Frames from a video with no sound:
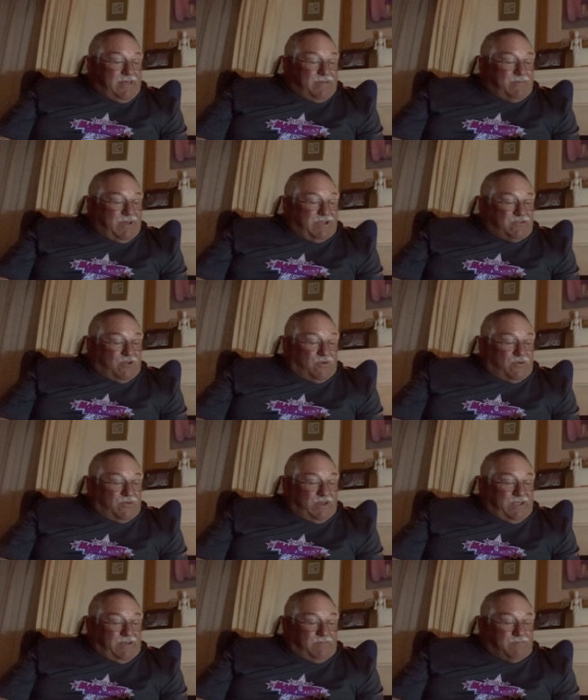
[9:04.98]
My toe,
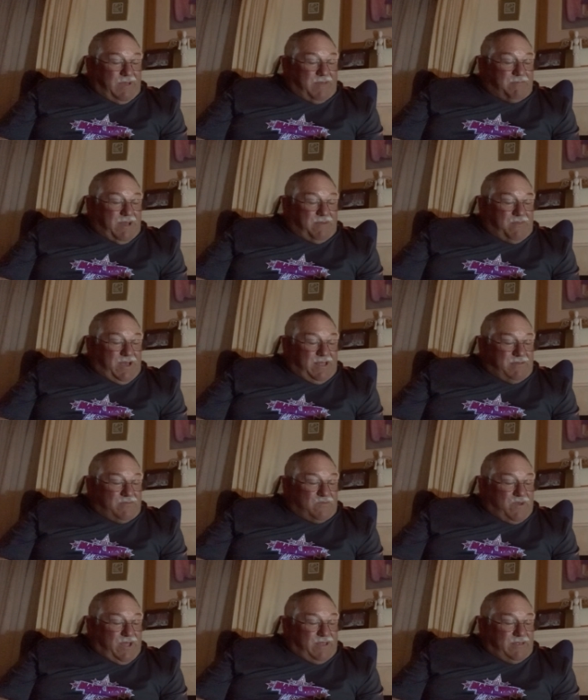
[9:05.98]
my, my what,
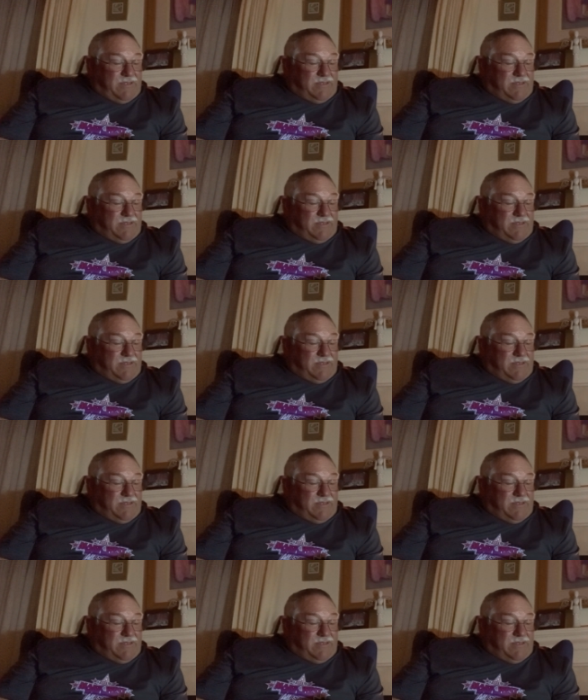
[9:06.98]
what?